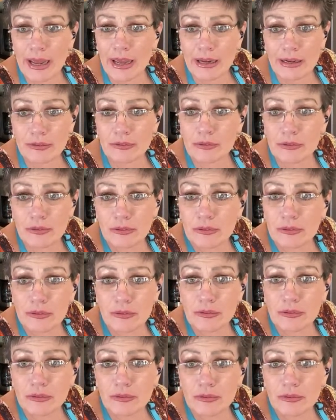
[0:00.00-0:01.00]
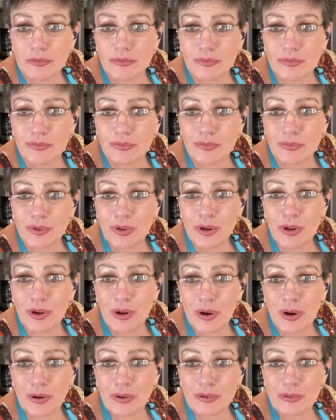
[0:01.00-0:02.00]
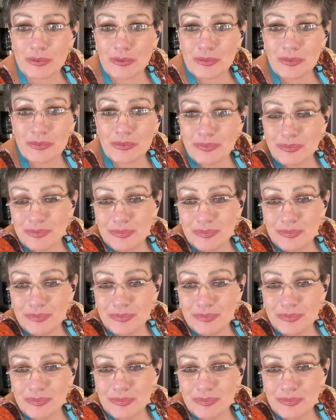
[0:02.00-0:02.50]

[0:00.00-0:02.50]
in, you know.